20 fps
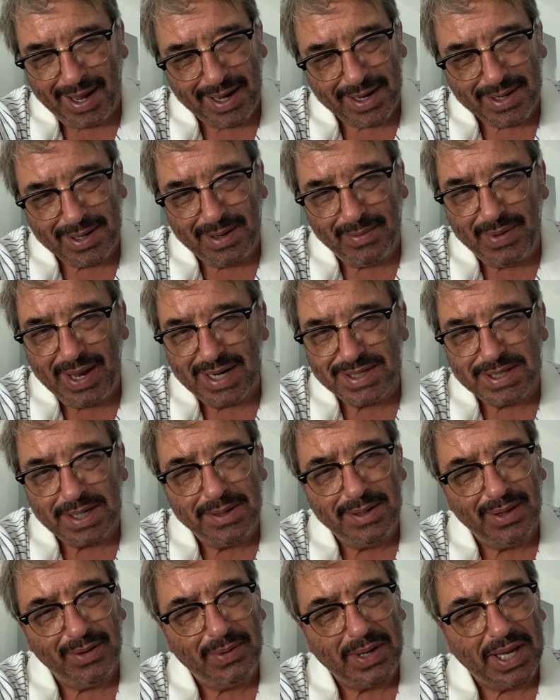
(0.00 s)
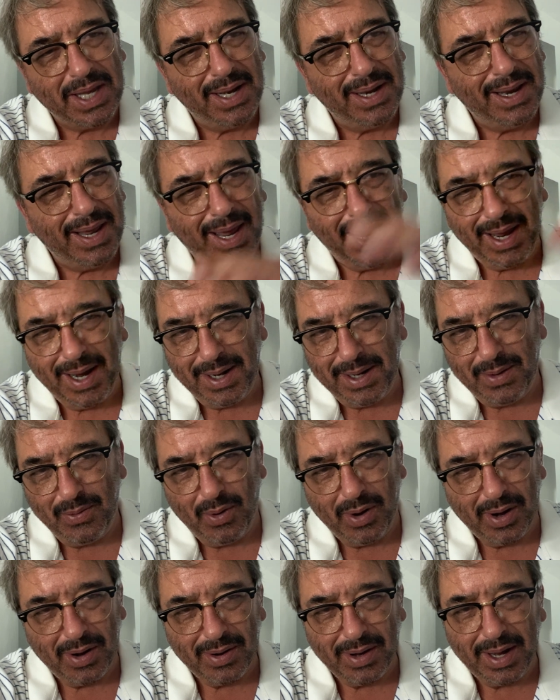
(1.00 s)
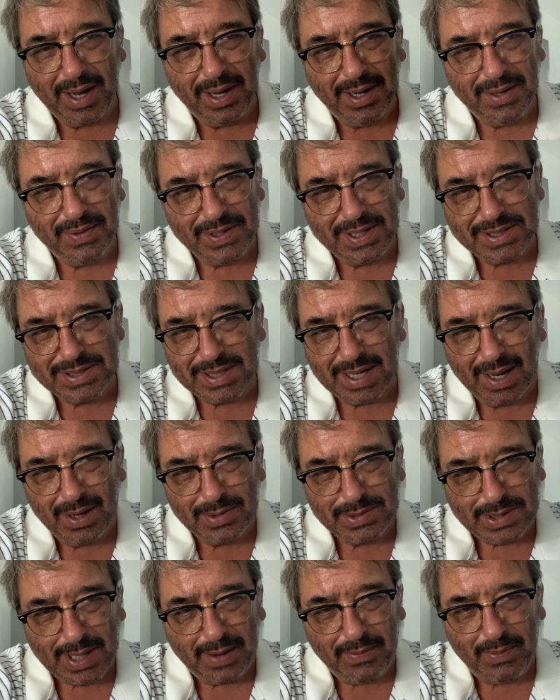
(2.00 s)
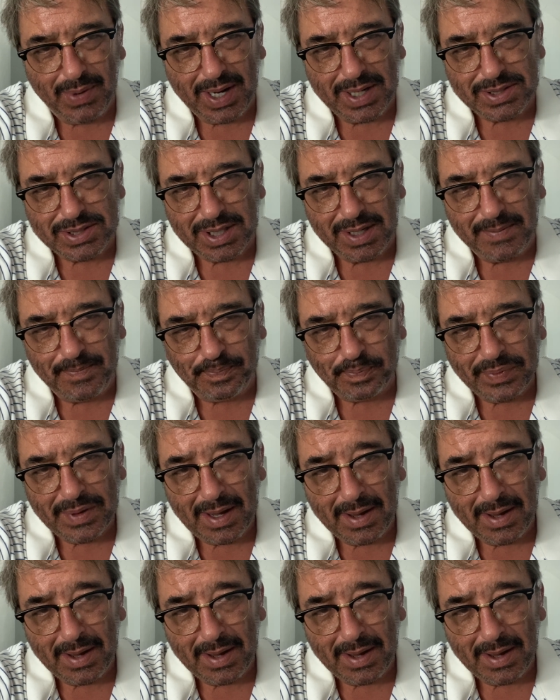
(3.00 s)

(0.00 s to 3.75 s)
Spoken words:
I could imagine living in anywhere, any of these towns I mentioned,